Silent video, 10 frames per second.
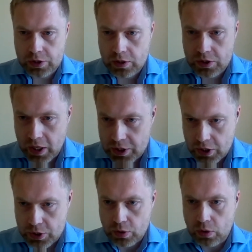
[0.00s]

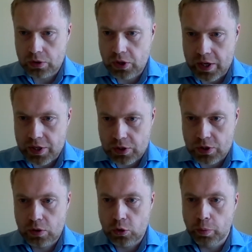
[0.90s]
changes or
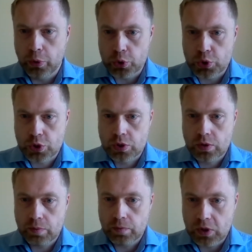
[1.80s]
tasks to boost
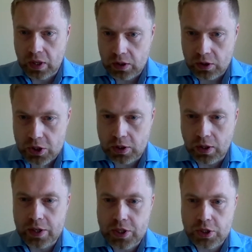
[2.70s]
the
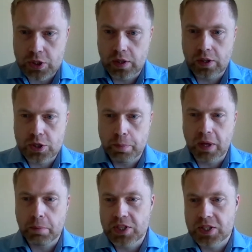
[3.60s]
digitalization in the
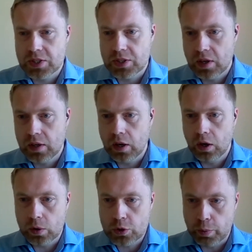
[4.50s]
shipping business and the
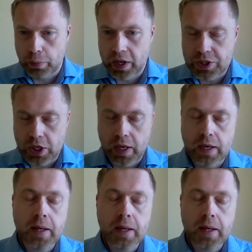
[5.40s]
whole supply chain?